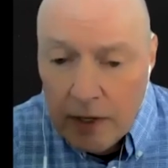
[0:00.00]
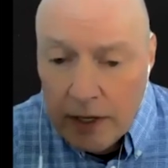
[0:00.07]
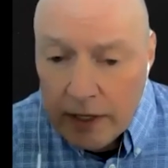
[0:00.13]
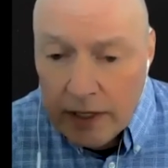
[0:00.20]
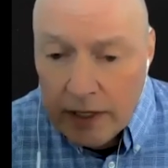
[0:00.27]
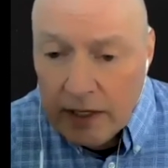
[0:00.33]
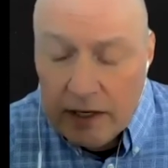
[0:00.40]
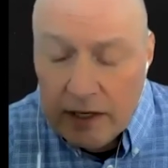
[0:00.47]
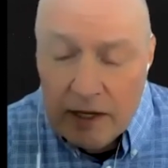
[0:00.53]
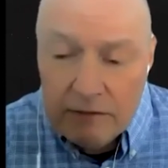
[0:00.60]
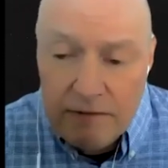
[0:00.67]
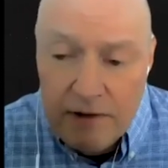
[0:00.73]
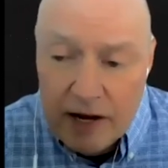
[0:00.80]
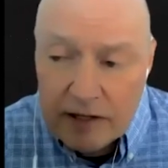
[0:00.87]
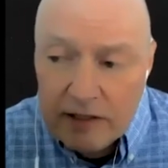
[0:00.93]
In
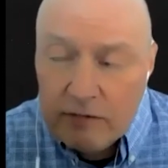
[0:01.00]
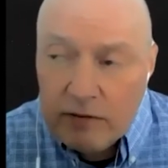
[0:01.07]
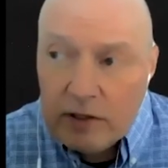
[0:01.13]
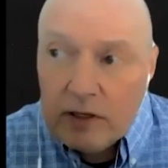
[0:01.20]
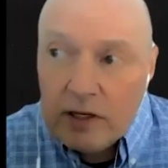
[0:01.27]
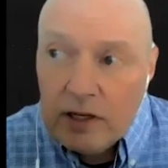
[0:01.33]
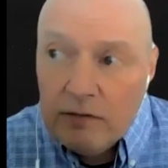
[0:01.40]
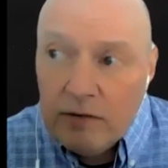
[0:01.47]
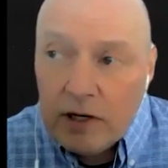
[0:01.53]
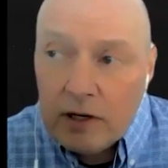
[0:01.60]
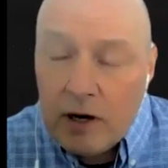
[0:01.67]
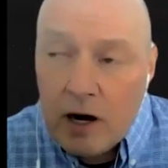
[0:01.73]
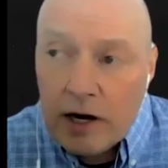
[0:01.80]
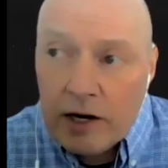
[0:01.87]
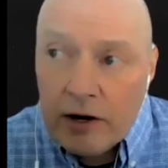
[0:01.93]
fact, even in
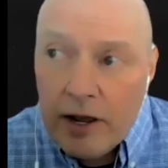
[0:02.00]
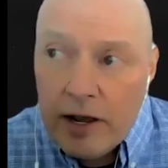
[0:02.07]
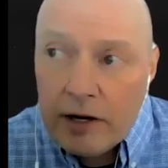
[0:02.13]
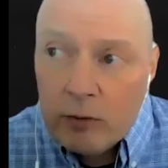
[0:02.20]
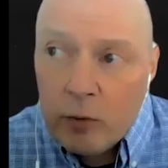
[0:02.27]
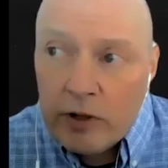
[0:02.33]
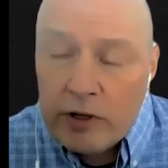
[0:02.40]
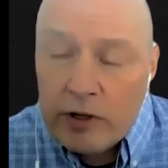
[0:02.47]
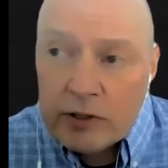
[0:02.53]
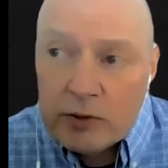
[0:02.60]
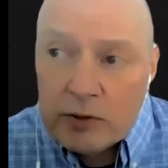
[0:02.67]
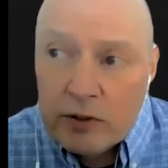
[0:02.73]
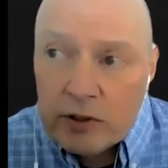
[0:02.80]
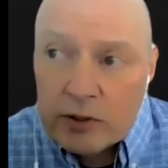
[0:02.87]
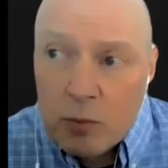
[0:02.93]
higher ed, where
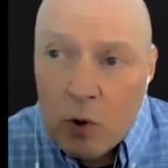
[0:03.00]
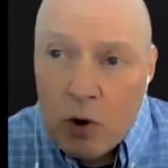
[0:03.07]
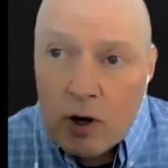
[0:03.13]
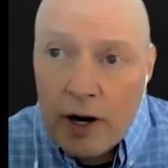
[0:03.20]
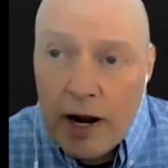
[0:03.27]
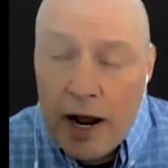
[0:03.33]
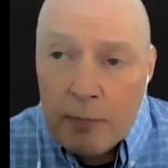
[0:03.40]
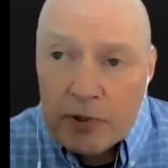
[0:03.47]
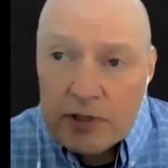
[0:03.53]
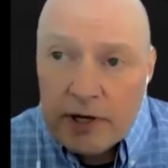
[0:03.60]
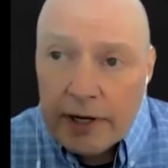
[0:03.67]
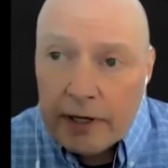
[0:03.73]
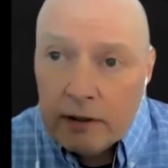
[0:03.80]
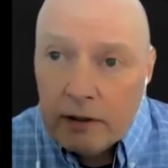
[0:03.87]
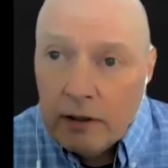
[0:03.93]
there's more
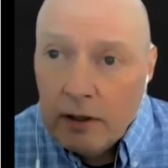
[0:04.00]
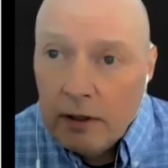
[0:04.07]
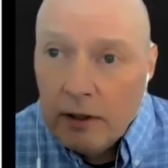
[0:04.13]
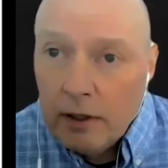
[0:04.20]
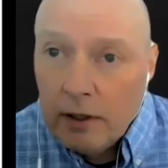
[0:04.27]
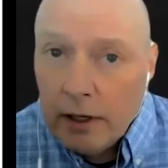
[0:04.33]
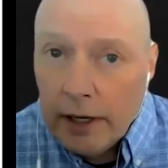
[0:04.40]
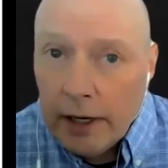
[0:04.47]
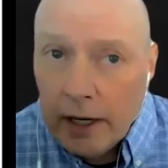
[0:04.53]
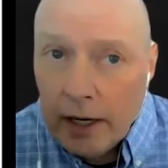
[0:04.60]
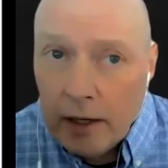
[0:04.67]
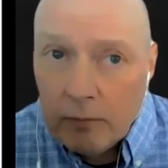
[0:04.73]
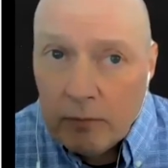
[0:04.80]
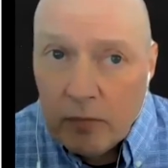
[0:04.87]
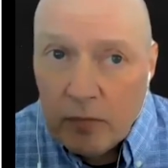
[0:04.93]
appetite
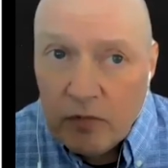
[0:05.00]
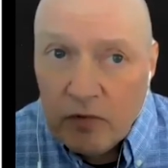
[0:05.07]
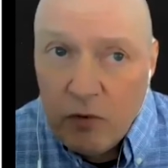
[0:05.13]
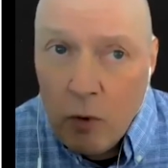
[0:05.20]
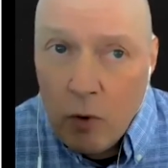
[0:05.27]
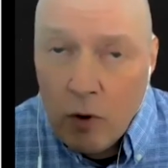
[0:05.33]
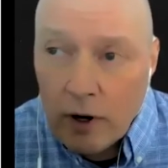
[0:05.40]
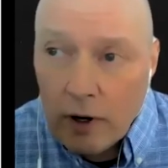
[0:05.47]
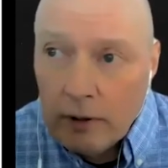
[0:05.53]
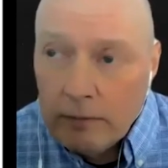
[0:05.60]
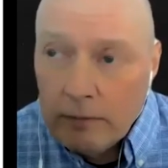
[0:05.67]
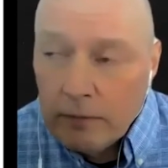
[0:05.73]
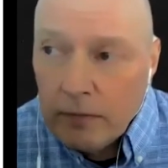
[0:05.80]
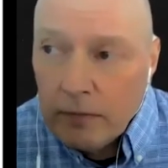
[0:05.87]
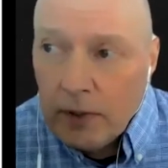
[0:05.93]

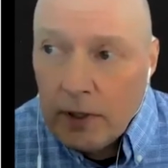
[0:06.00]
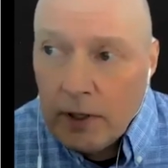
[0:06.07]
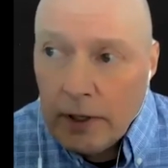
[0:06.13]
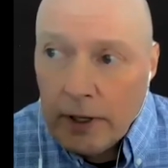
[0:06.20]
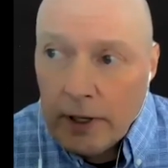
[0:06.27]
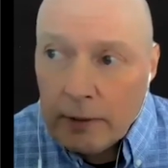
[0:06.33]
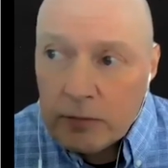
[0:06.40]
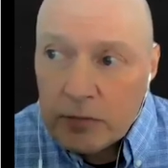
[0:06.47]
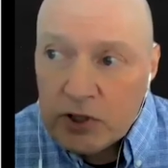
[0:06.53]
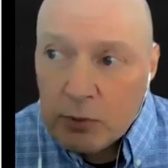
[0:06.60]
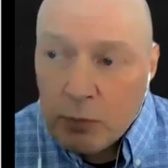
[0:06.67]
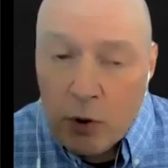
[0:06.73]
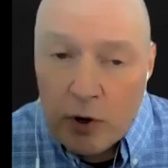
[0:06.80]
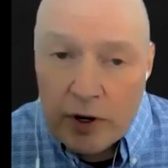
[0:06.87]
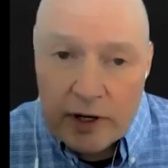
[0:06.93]
for
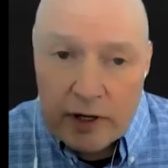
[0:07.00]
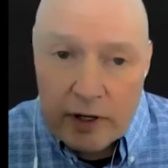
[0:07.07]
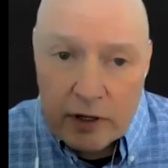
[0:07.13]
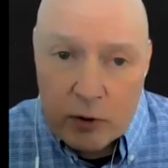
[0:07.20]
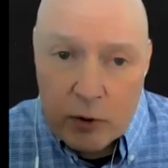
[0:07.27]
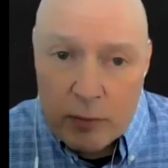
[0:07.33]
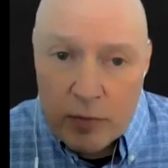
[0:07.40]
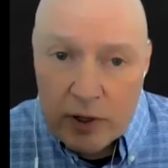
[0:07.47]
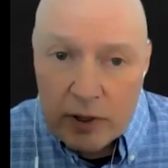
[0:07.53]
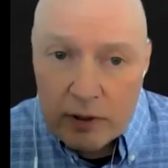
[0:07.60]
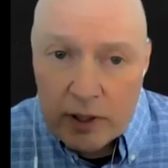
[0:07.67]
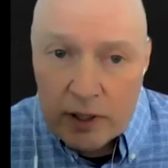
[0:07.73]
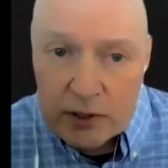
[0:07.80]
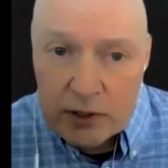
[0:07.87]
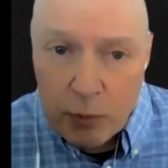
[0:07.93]
supporting
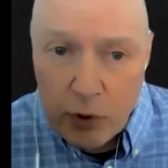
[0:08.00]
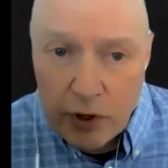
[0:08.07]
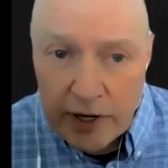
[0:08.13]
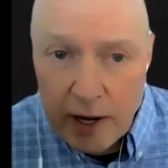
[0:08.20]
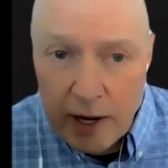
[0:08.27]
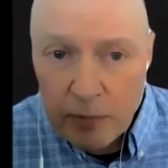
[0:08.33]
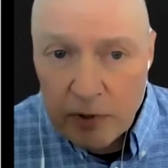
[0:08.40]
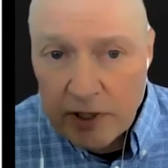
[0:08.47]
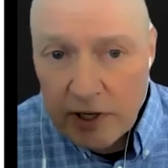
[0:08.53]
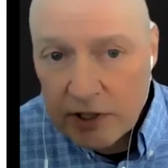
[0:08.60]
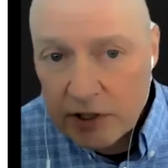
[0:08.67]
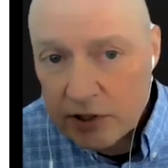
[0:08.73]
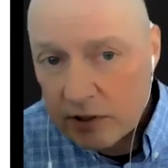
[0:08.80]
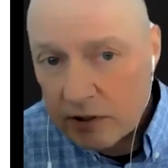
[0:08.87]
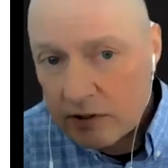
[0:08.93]
equipment and supporting
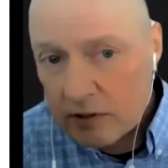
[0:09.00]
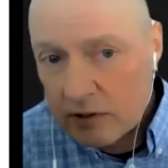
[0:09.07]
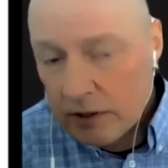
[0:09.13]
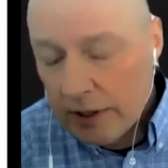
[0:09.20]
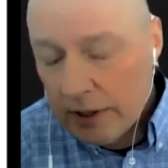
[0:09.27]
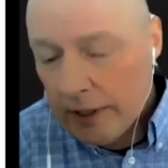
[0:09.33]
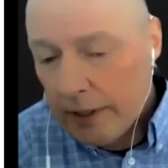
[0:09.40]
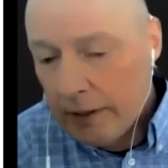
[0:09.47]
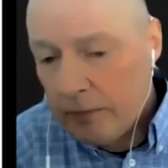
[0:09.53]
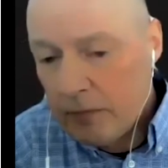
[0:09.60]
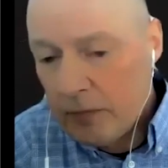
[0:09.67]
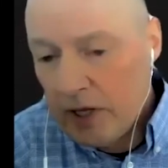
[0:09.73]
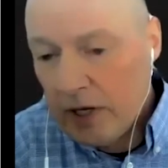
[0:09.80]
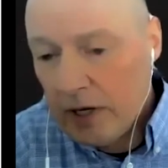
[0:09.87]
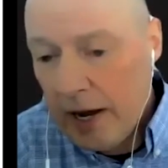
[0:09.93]
applications
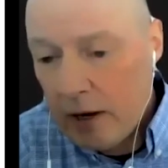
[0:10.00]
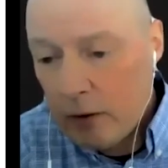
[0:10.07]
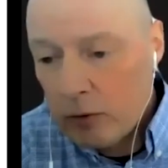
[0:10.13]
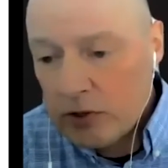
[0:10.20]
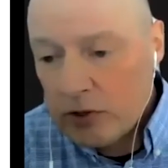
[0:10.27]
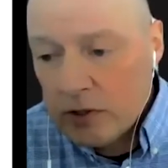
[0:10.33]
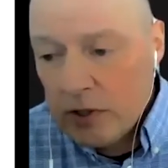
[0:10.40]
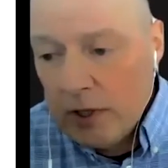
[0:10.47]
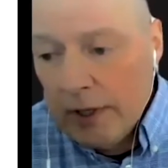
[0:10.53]
in-house,